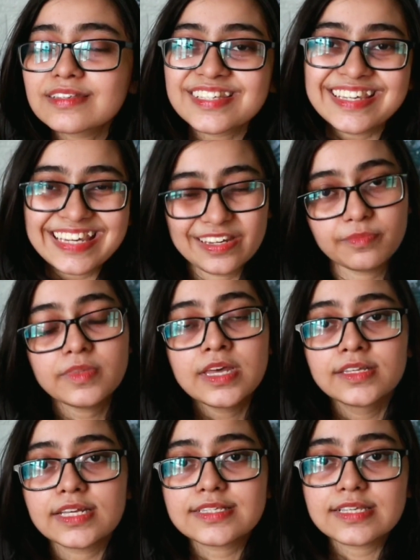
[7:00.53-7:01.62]
scheme
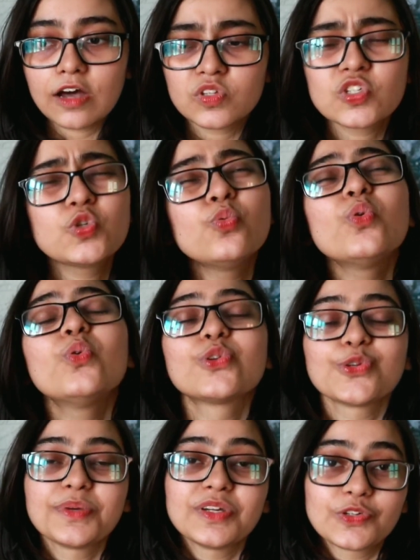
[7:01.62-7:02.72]
that sounds too good
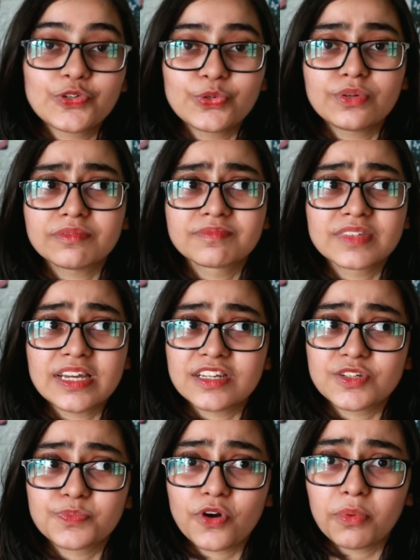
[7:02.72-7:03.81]
to be true,
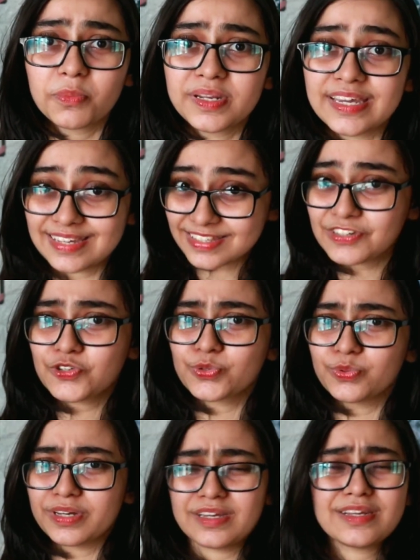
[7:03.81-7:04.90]
it probably isn't
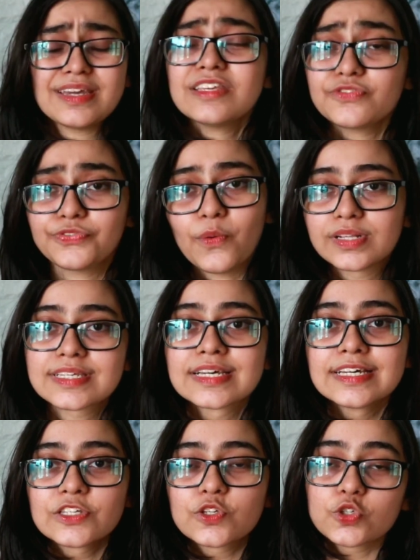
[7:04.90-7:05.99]
true. It is false.
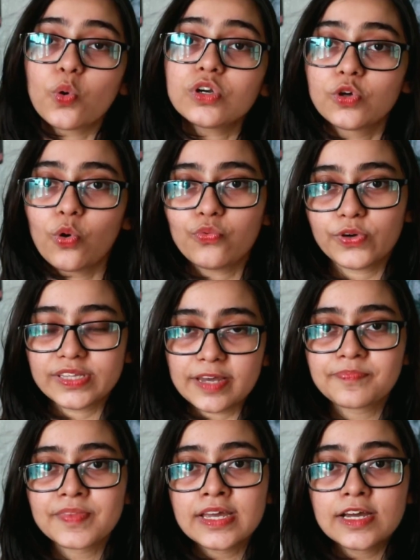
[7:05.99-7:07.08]
So don't go for
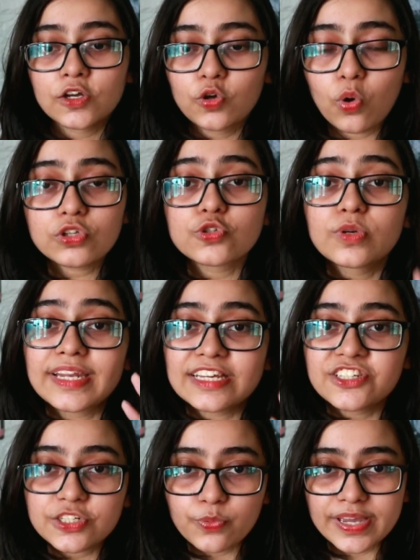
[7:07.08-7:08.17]
them. Go to
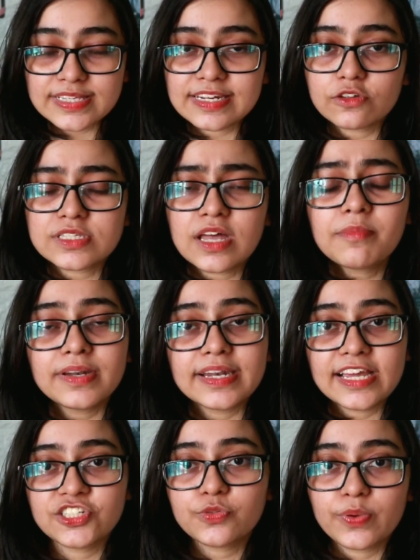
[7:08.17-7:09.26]
legit ways. Now, some
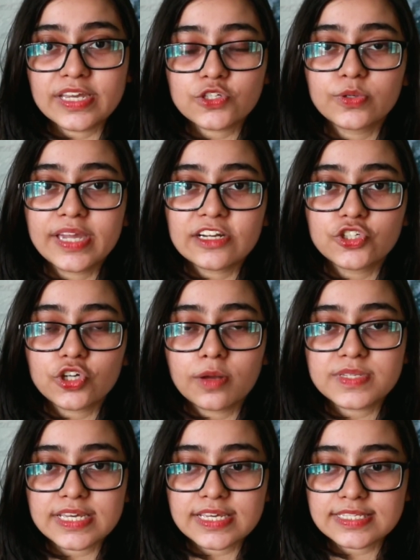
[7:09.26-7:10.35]
legit ways to get
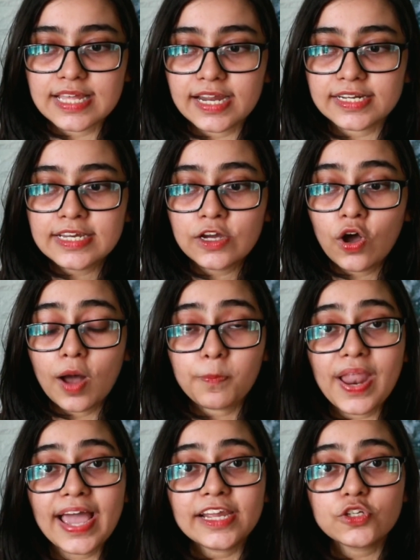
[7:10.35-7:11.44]
jobs is that
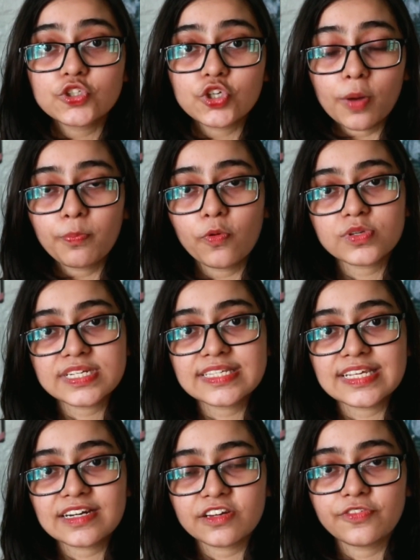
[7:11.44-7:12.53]
apply to job postings
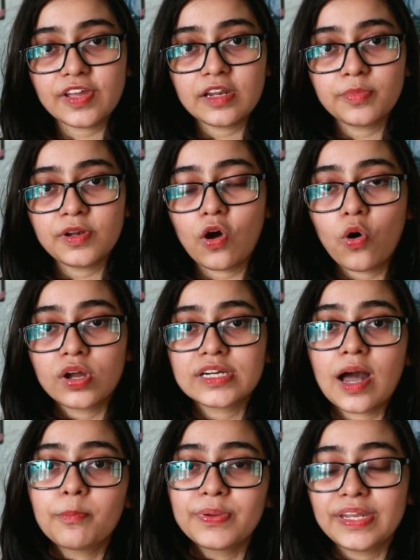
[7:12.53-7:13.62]
that are available on
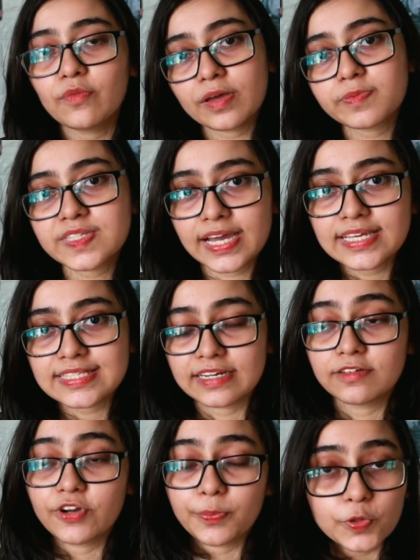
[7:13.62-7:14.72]
company websites
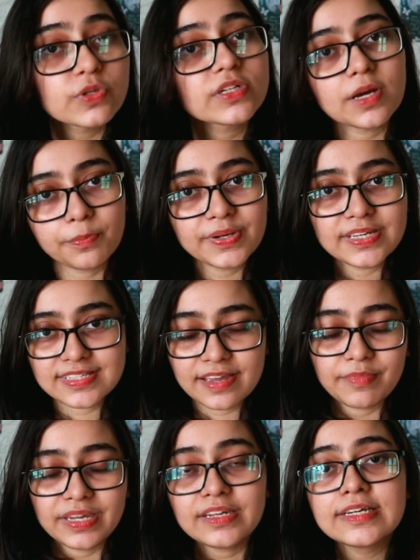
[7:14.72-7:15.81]
and reputed companies. I
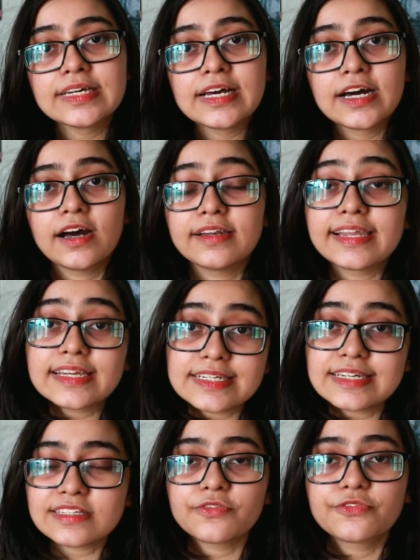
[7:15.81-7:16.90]
mean, LinkedIn
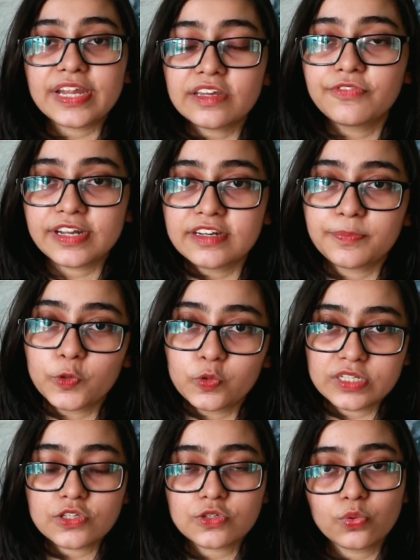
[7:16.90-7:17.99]
is a very
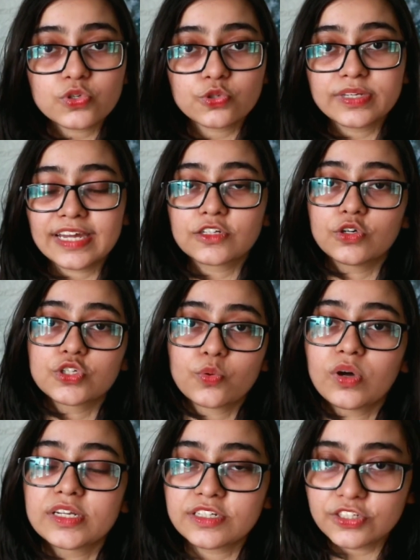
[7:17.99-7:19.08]
reputed source to get good
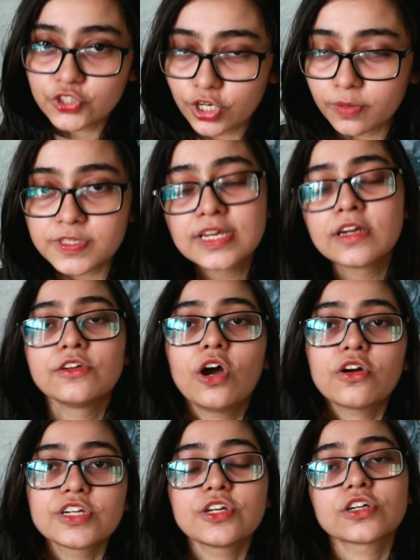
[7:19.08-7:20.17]
quality jobs.
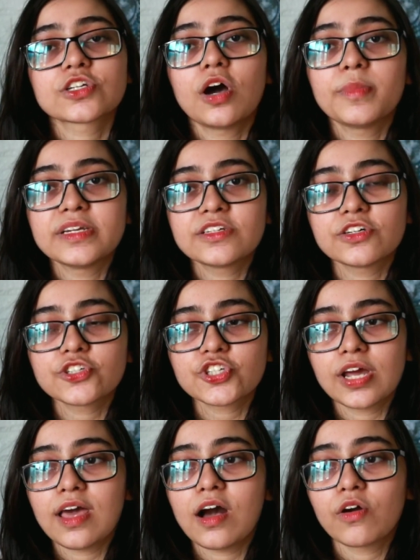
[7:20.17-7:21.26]
Naukri.com,
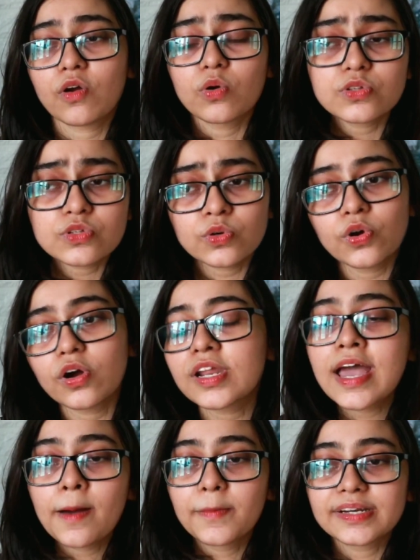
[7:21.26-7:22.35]
Internshala are also good,
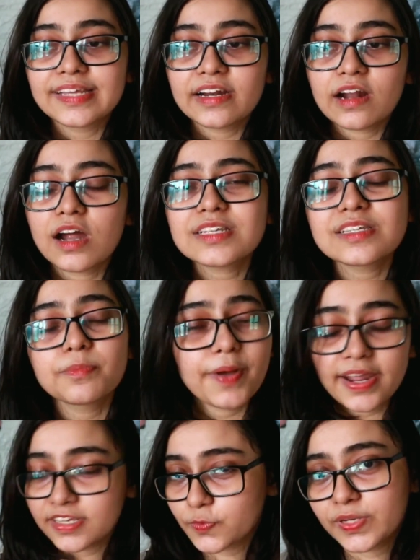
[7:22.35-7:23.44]
but there are some
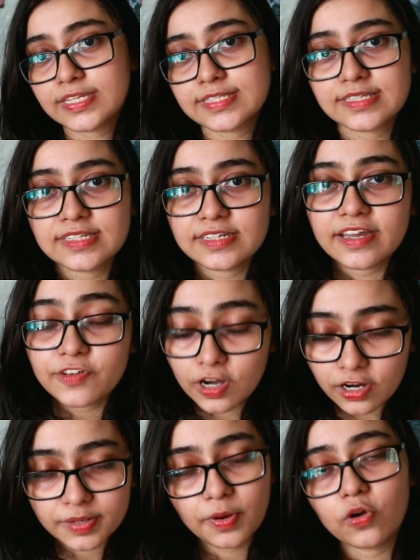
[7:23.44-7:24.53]
bad experiences that I've
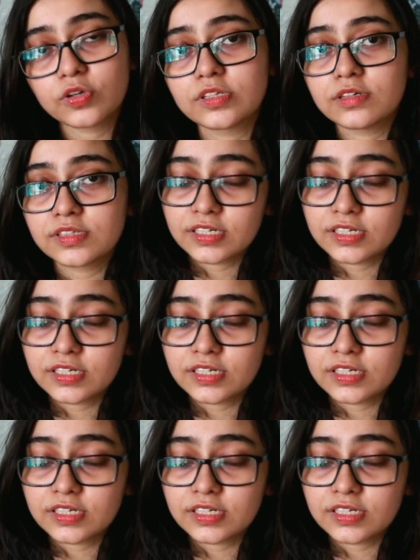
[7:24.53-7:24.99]
heard about